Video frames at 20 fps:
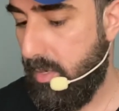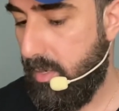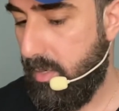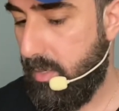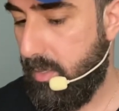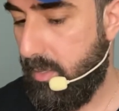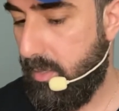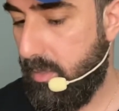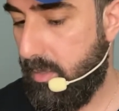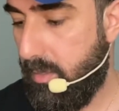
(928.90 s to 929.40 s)

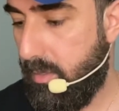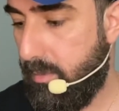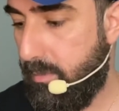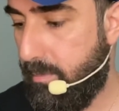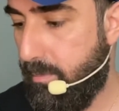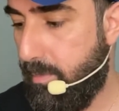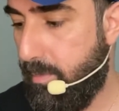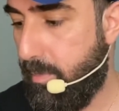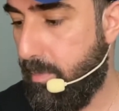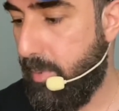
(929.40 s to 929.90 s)

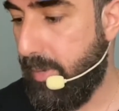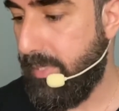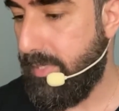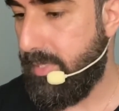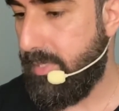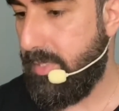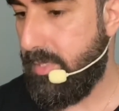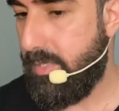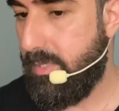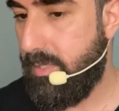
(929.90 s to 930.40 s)

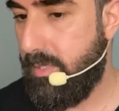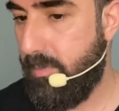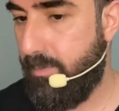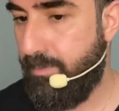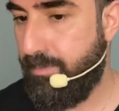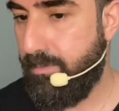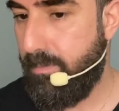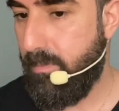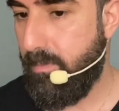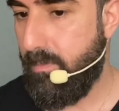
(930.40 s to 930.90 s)
But
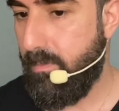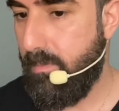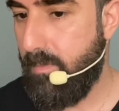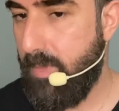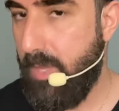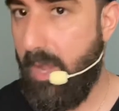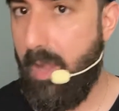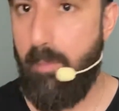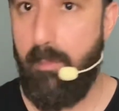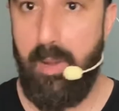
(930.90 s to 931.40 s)

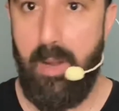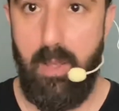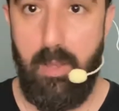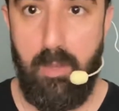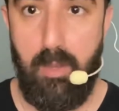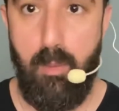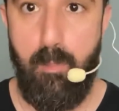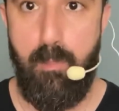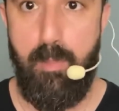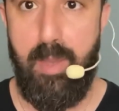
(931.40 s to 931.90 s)
I'm going to
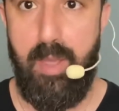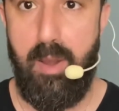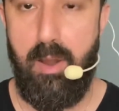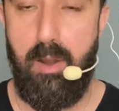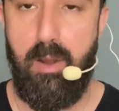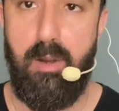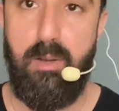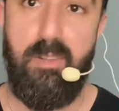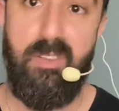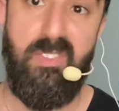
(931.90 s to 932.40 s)

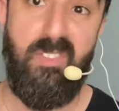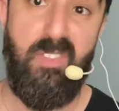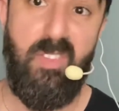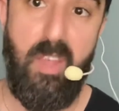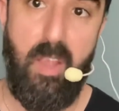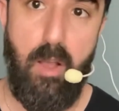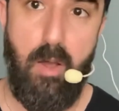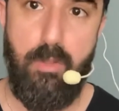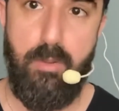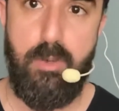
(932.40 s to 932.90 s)
compare the
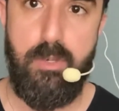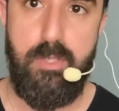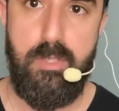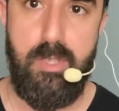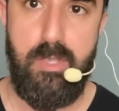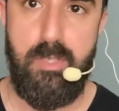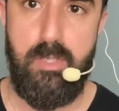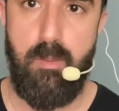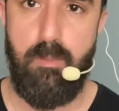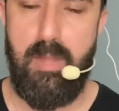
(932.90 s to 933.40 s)
other
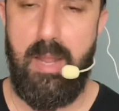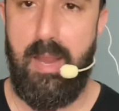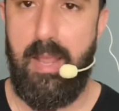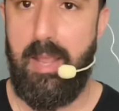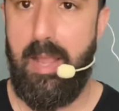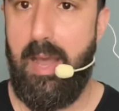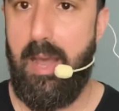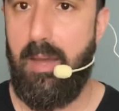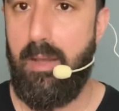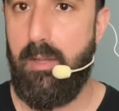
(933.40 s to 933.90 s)
system that I
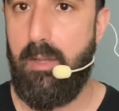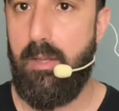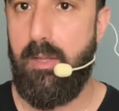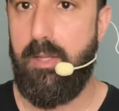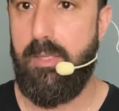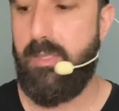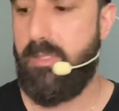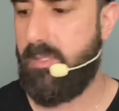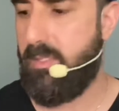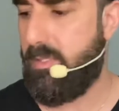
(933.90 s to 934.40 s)
got.
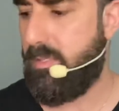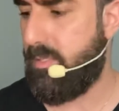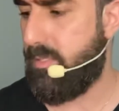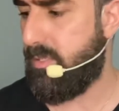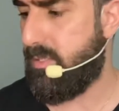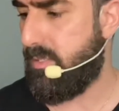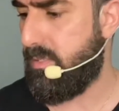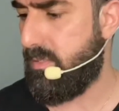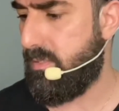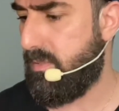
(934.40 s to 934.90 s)

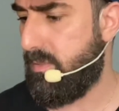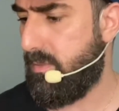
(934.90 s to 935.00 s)
It's